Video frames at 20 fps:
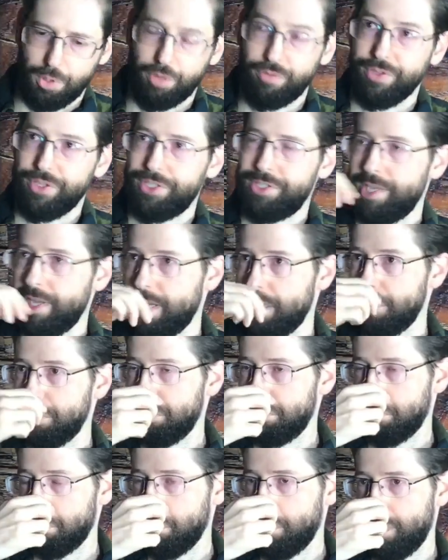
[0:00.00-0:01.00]
the stage,
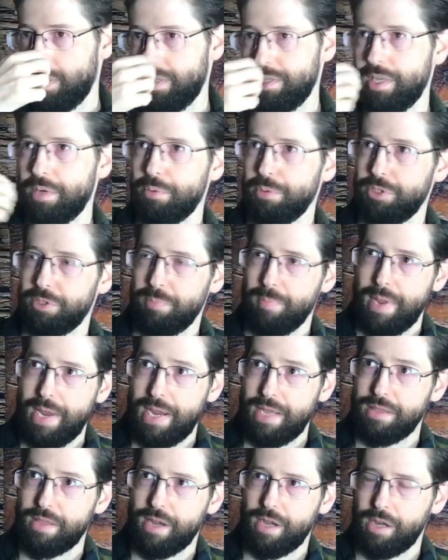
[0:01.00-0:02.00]
and there was a
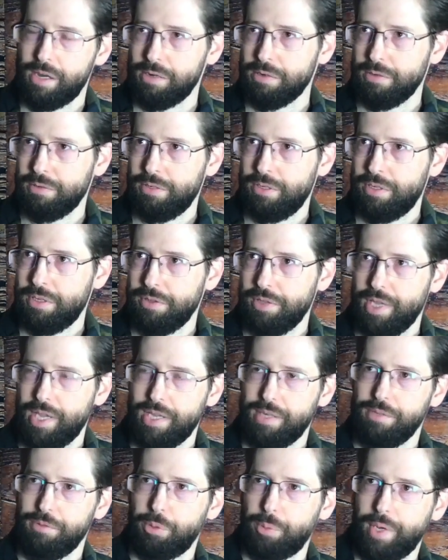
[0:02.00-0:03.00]
man there. They
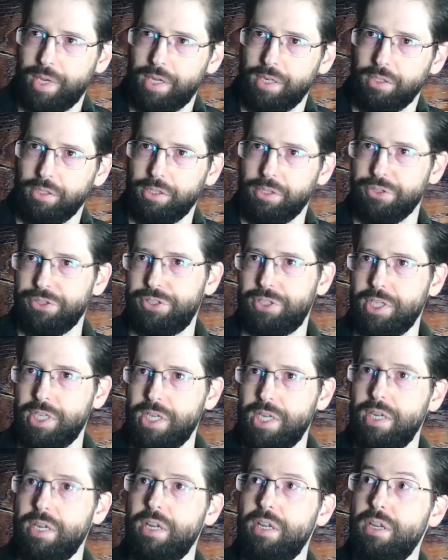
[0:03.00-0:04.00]
had created a little
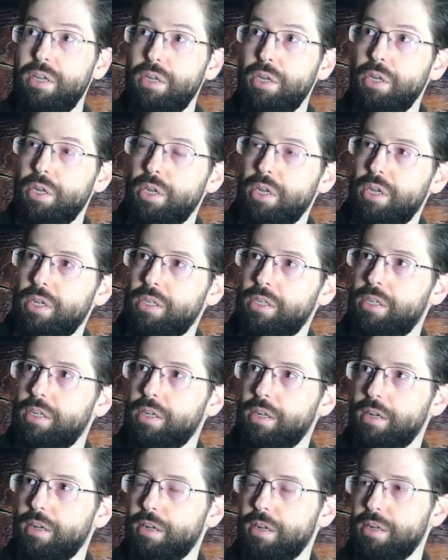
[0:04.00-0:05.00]
scene
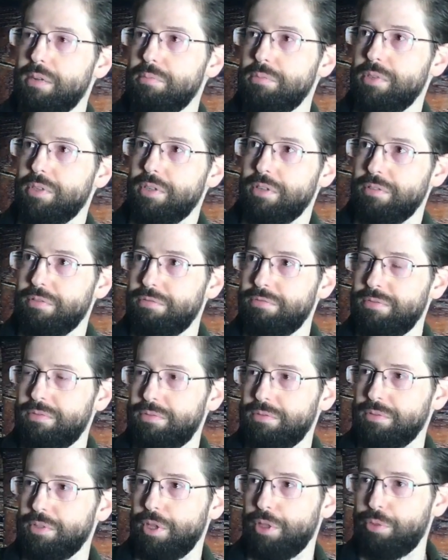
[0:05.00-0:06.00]
of
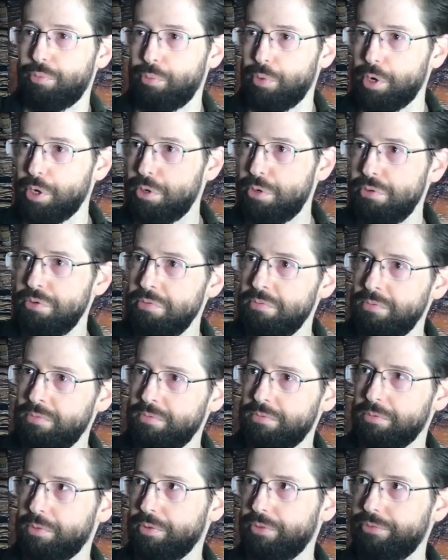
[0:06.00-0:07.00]
a throne
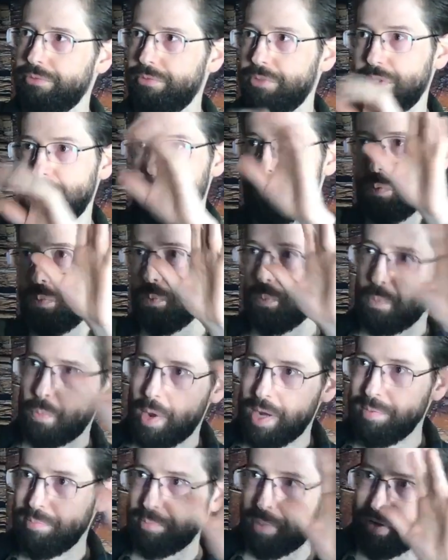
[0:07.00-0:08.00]
with little
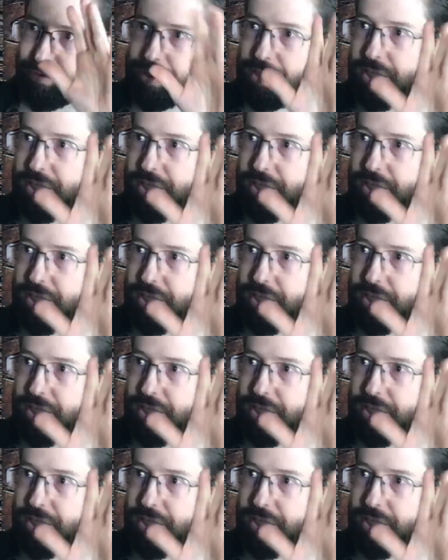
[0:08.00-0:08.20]
white puffy